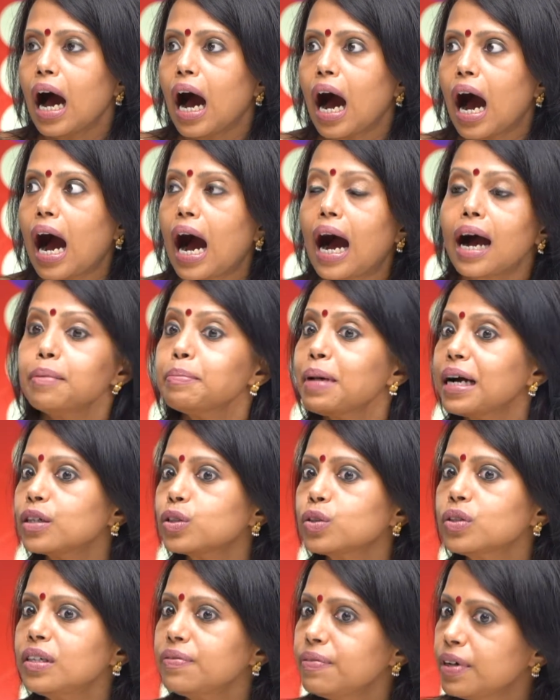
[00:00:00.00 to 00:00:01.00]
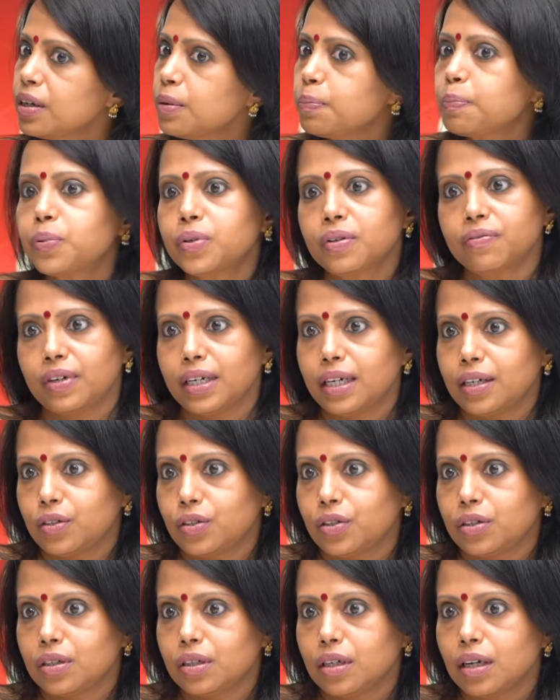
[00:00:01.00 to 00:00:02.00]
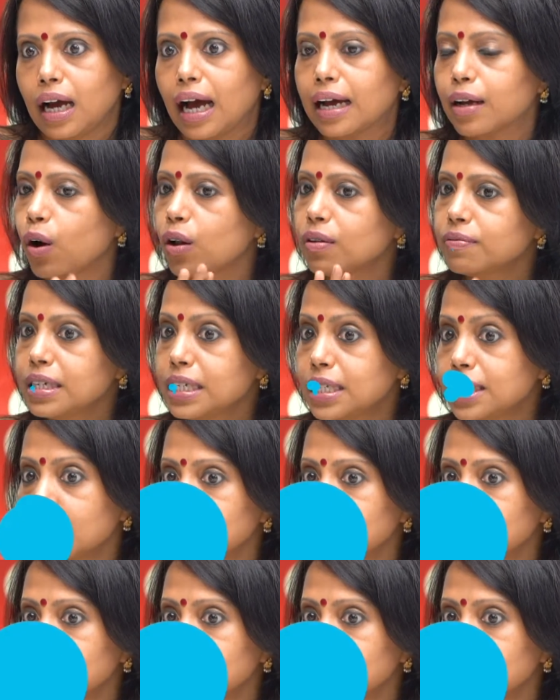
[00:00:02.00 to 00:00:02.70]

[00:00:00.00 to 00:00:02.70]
I'm actually very privileged. I always tell